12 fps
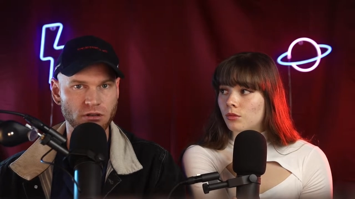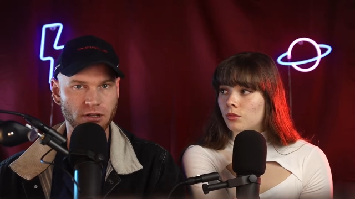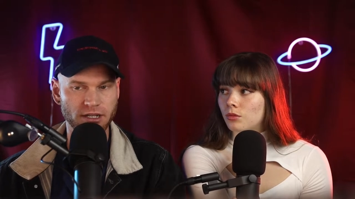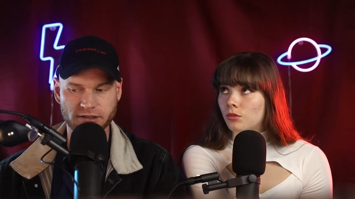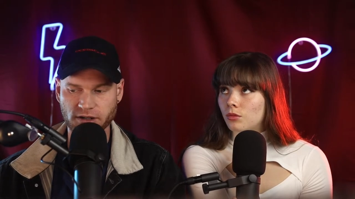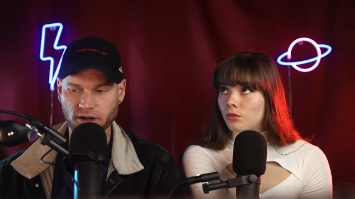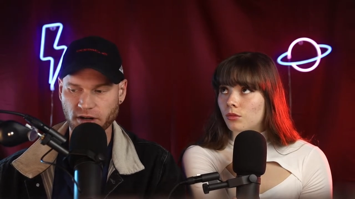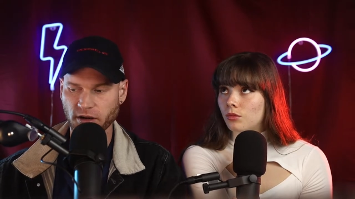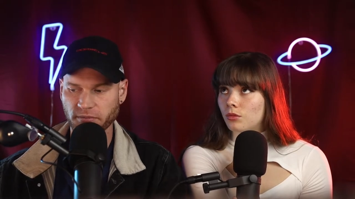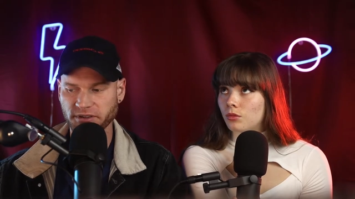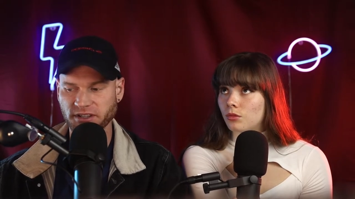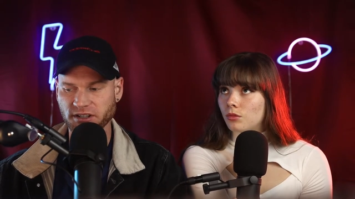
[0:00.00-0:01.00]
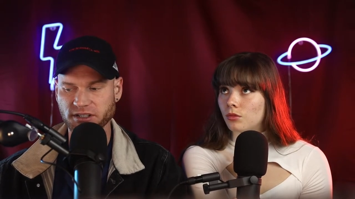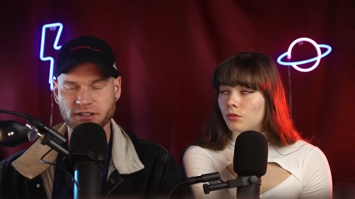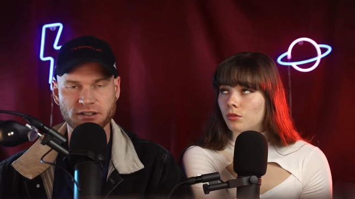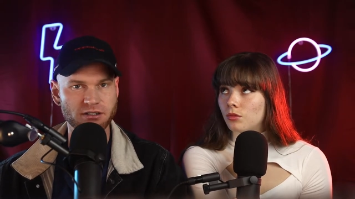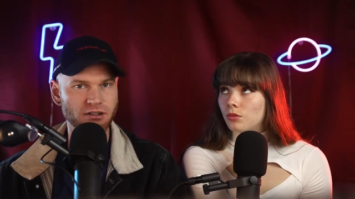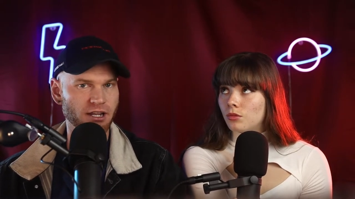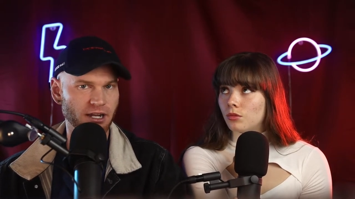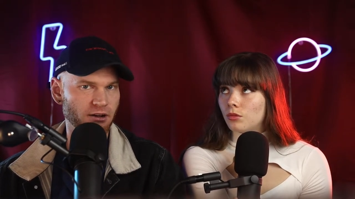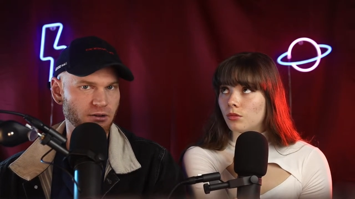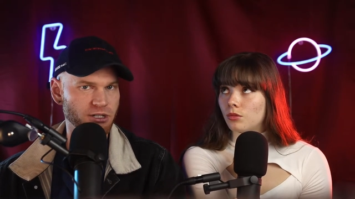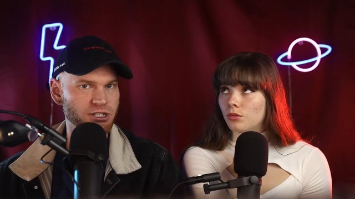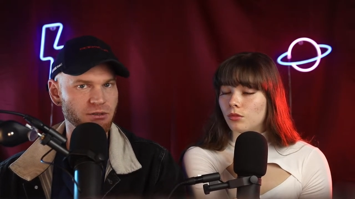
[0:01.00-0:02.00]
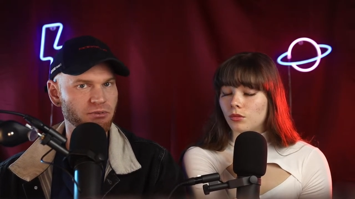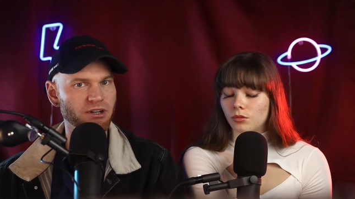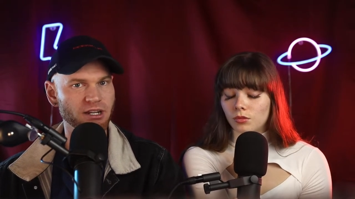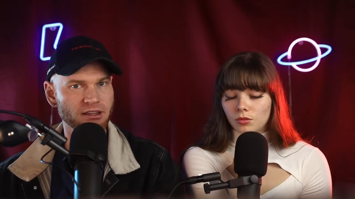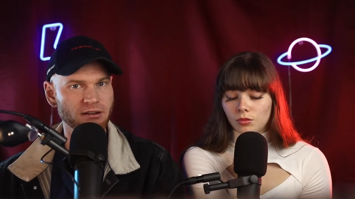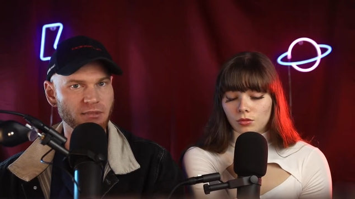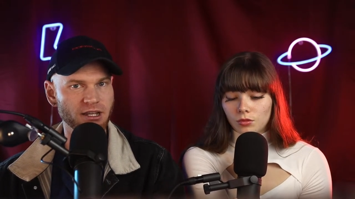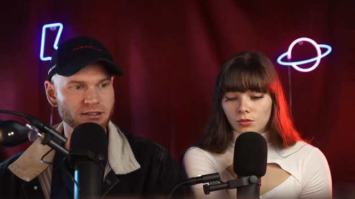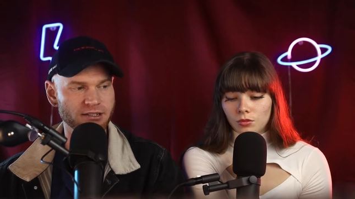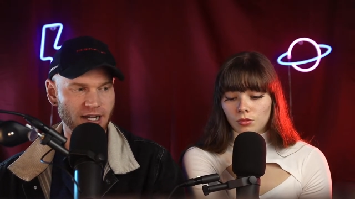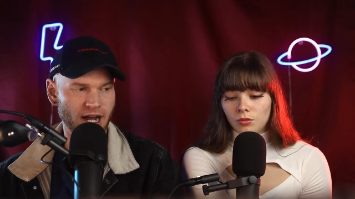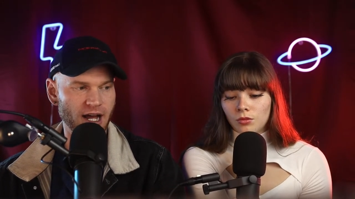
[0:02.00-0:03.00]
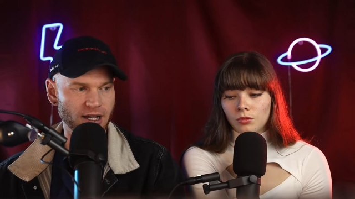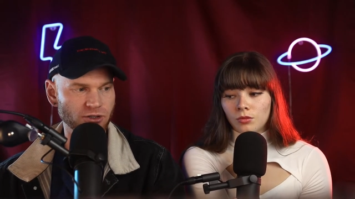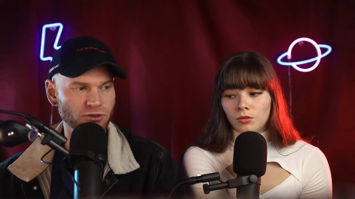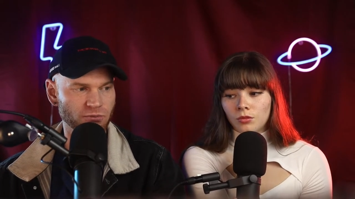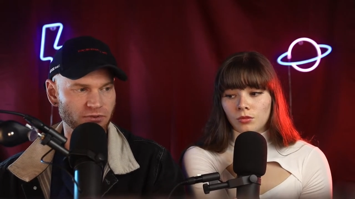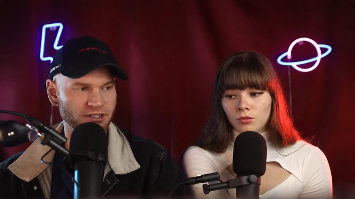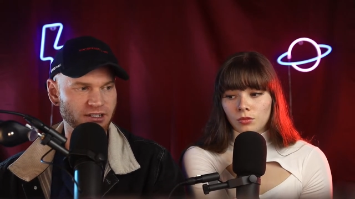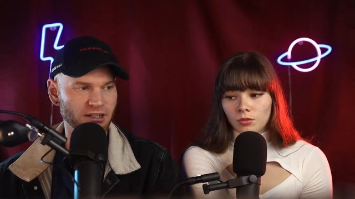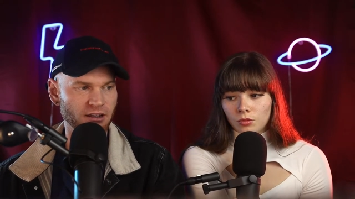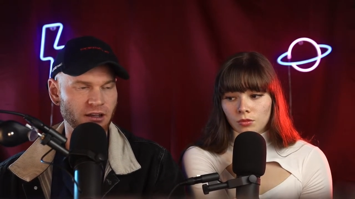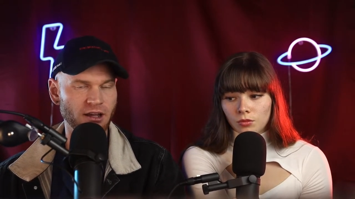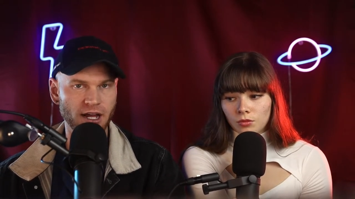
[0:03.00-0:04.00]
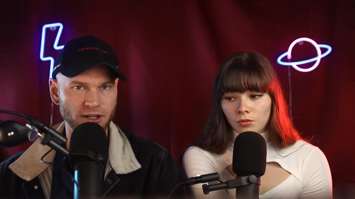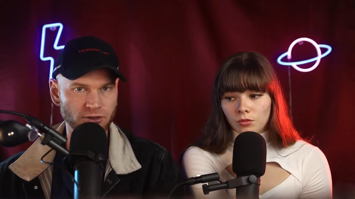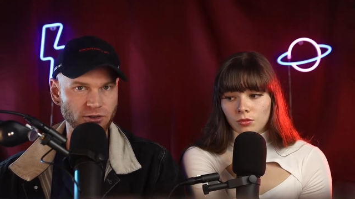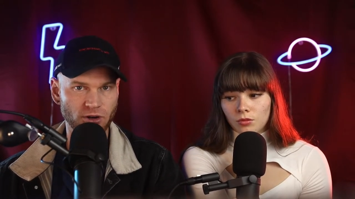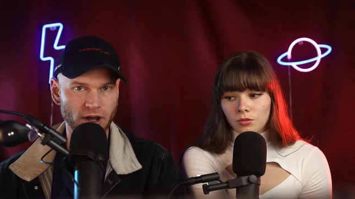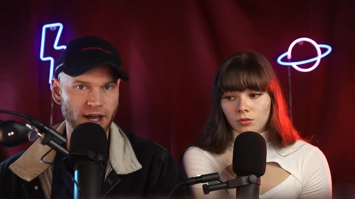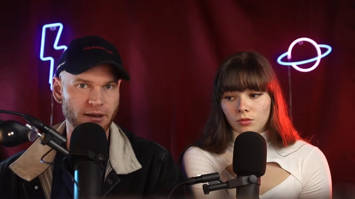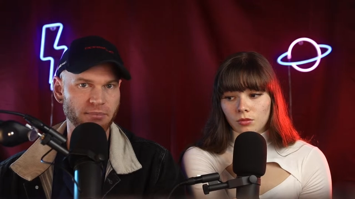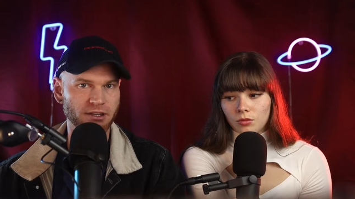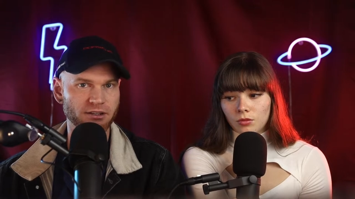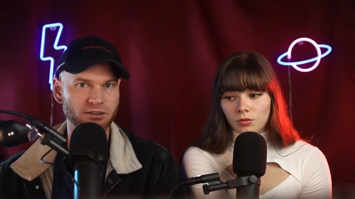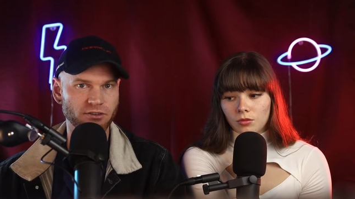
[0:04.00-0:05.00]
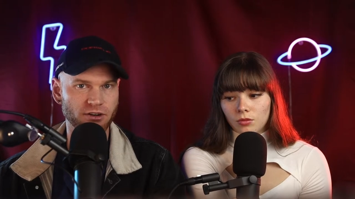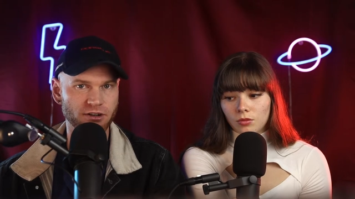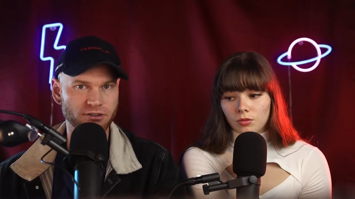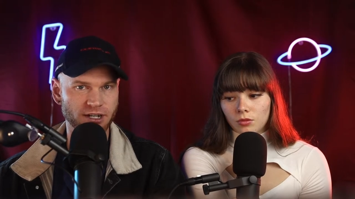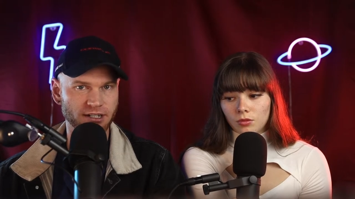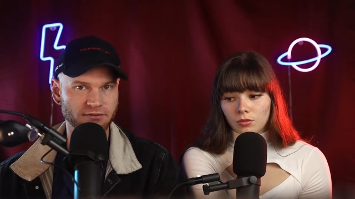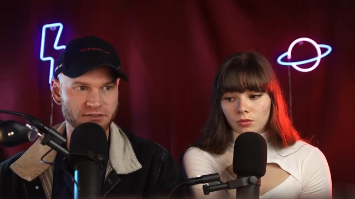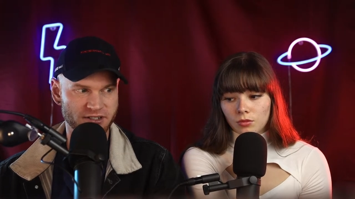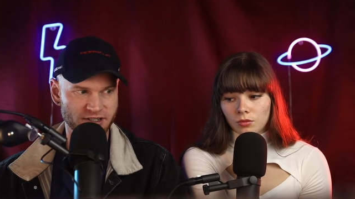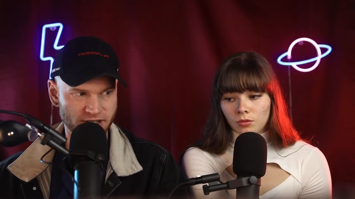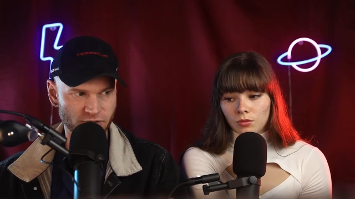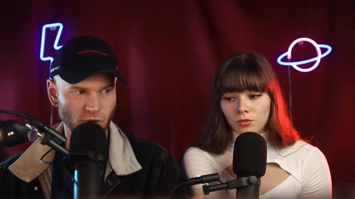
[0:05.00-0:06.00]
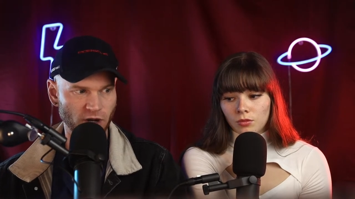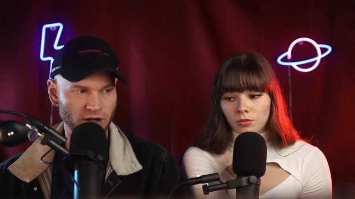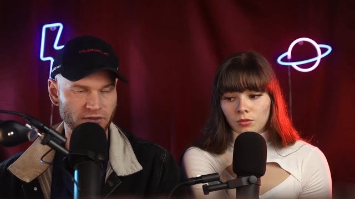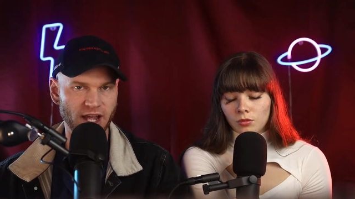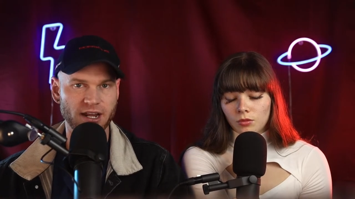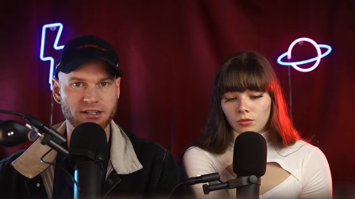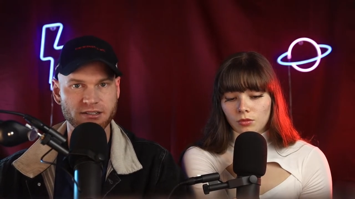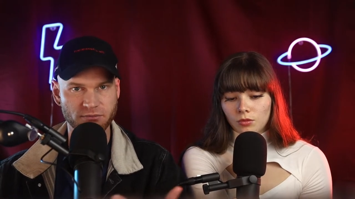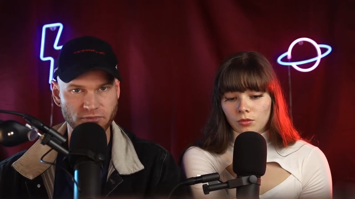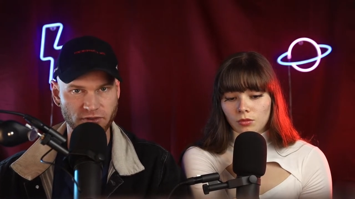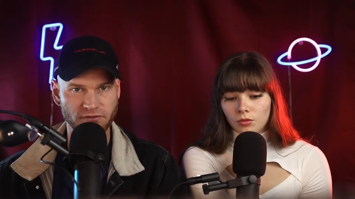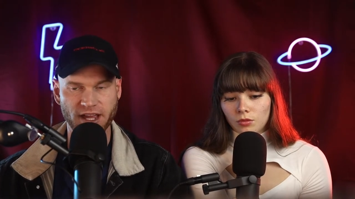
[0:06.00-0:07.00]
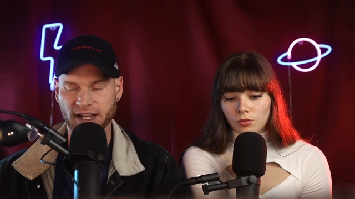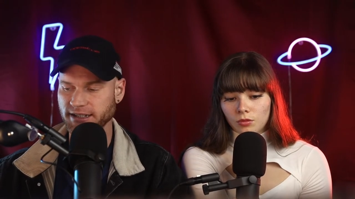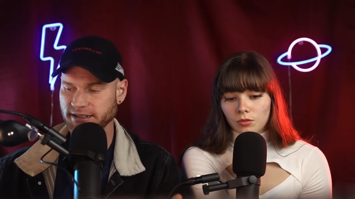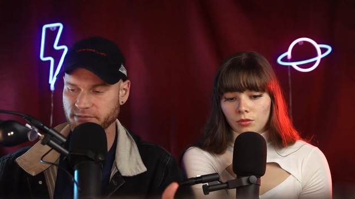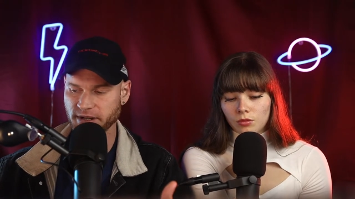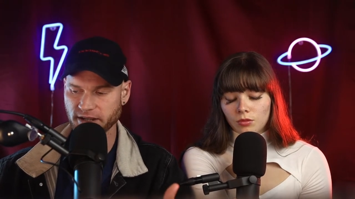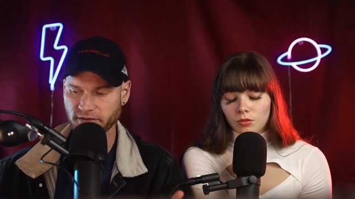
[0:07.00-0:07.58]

Speaker 1: Like it's not a competition. It's not like, oh, is she prettier than me? It's like, are you pretty? Are you not happy in your own attractiveness? Let's work on that. Let's improve that. Let's make you